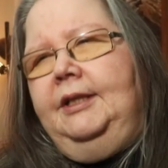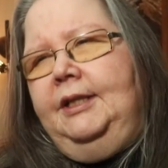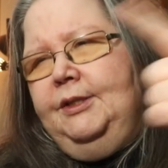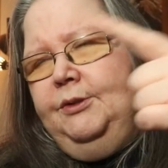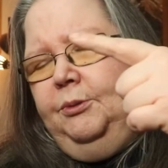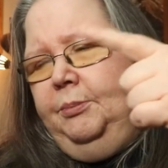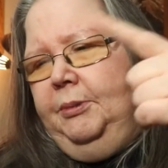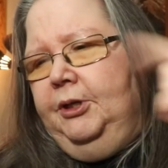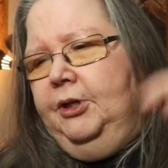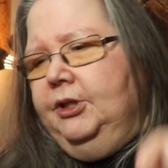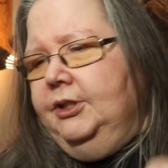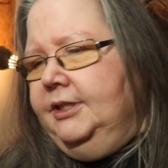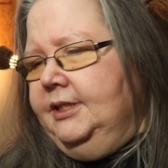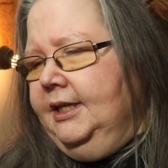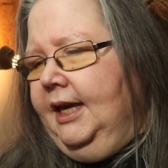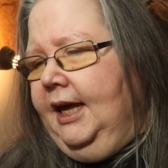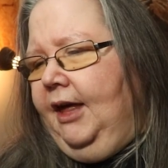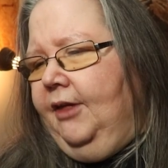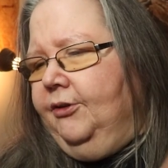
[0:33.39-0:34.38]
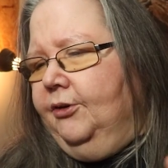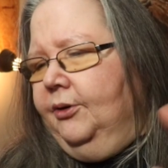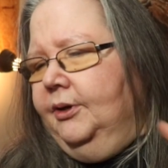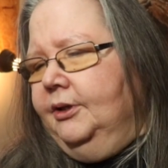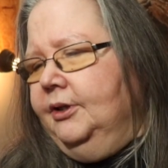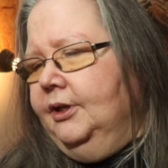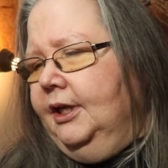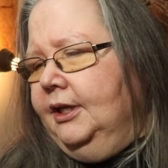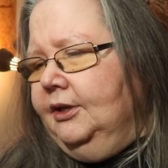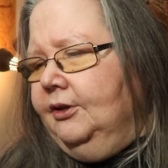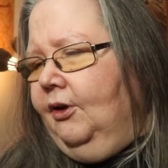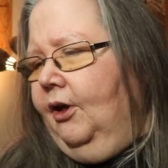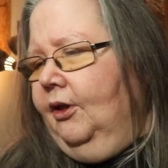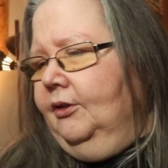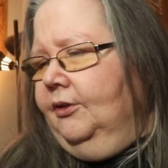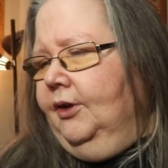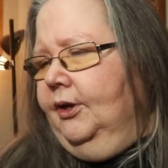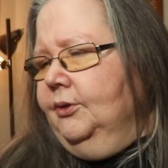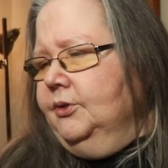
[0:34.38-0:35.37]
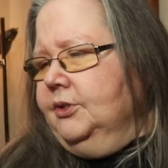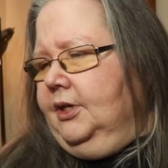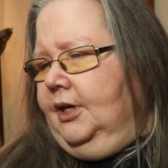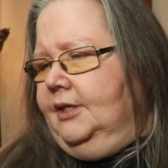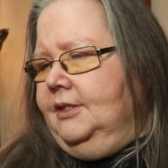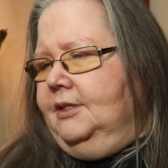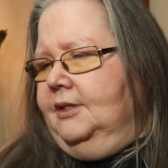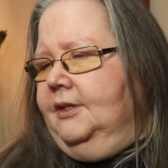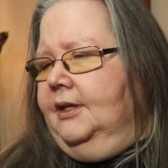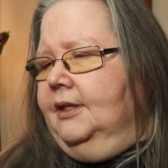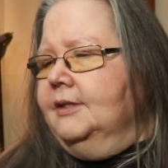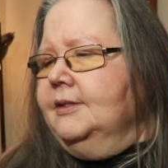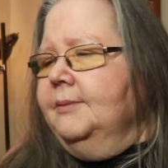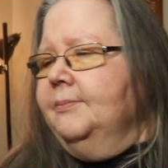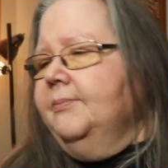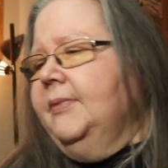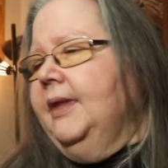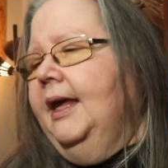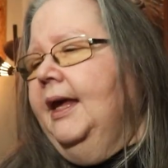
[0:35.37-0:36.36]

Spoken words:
These would be good together and all those kinds of things.